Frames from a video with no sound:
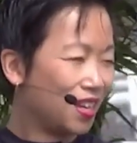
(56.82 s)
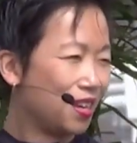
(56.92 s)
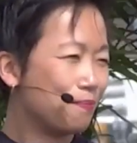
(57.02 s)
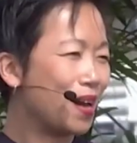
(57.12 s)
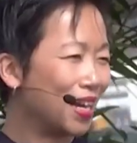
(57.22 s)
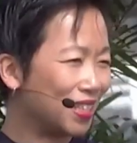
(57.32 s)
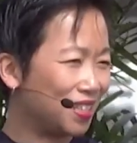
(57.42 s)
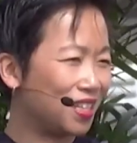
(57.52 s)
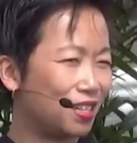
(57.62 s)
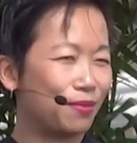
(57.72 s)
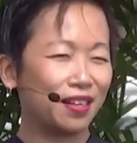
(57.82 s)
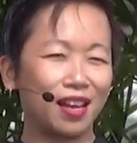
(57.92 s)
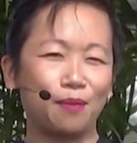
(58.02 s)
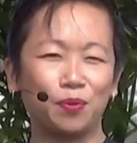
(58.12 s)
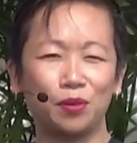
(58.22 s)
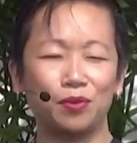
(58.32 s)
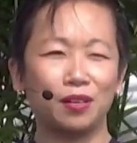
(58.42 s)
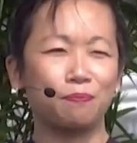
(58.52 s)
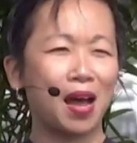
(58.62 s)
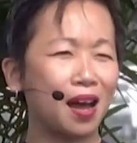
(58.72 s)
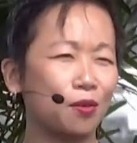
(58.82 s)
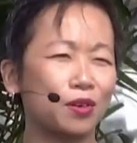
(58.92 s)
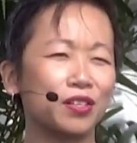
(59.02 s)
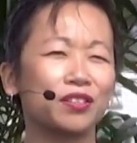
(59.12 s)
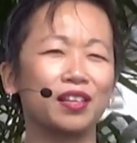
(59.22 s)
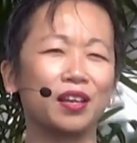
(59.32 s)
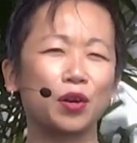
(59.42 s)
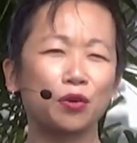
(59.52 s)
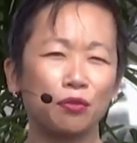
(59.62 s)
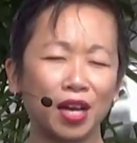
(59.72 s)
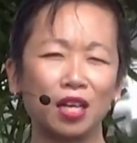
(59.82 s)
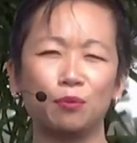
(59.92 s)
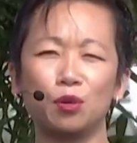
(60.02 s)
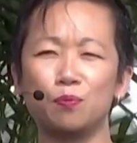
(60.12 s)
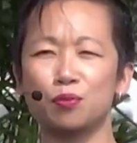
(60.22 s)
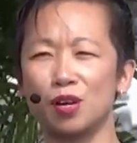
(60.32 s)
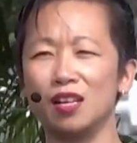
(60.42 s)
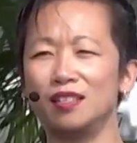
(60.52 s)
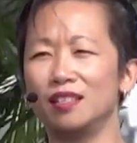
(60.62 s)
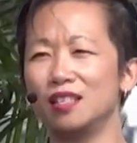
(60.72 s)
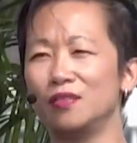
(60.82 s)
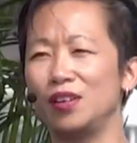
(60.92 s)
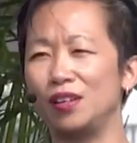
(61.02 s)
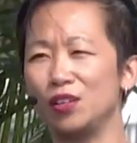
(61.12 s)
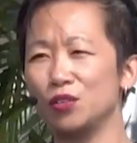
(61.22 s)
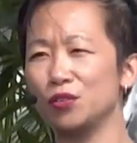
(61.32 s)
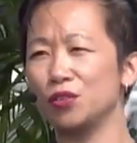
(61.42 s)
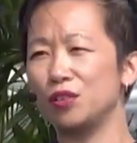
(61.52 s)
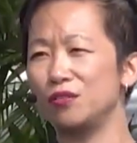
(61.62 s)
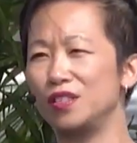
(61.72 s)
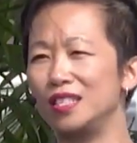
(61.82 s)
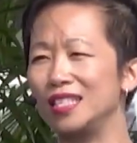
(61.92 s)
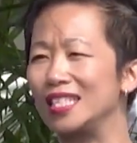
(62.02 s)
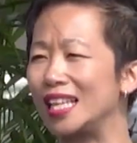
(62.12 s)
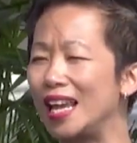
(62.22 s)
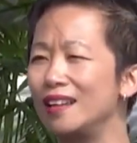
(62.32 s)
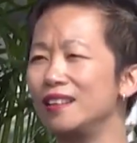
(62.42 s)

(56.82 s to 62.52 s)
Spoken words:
My team at Capital One powers the incredible products, financial services, and